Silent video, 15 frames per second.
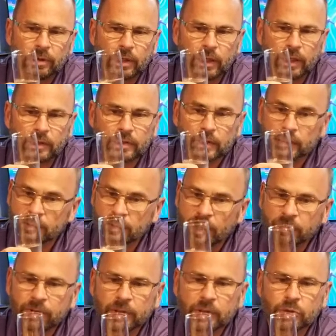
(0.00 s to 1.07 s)
It's
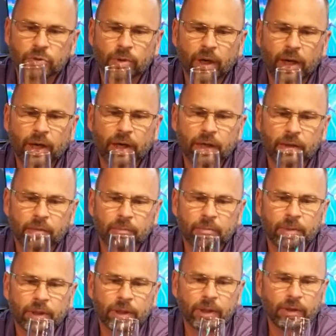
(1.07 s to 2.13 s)
definitely dry,
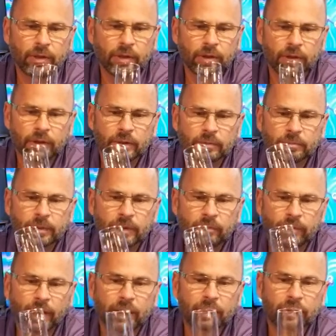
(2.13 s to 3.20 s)
but if
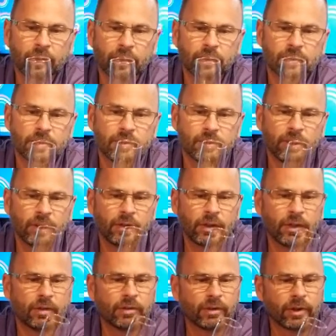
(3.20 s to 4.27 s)
that does
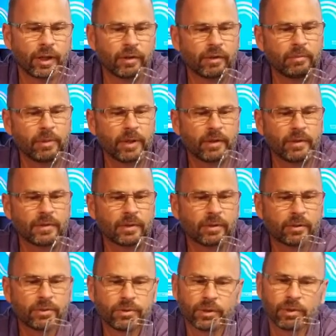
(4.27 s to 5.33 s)
indeed turn out to be the
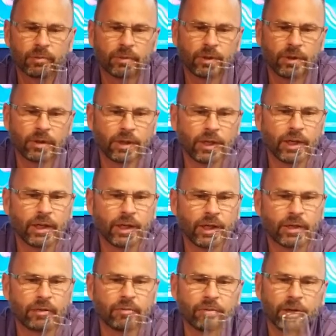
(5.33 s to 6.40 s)
zero sugar one, I
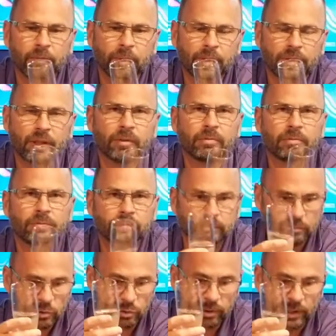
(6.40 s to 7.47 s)
could find myself
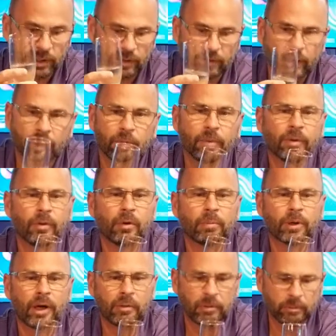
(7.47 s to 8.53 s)
drinking that with no
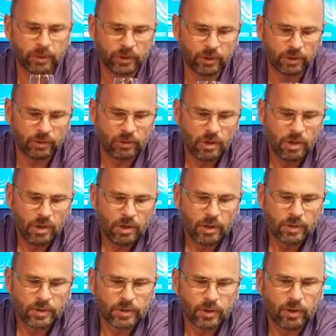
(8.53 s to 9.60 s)
problem at all.
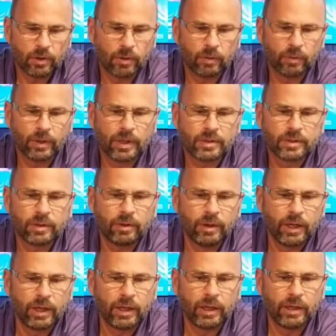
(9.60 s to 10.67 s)
So let's go
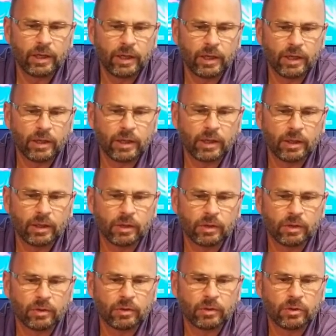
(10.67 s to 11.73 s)
ahead
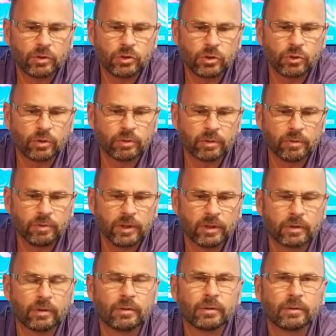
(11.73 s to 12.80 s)
and do the
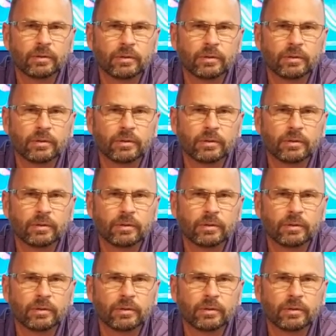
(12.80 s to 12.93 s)
reveal.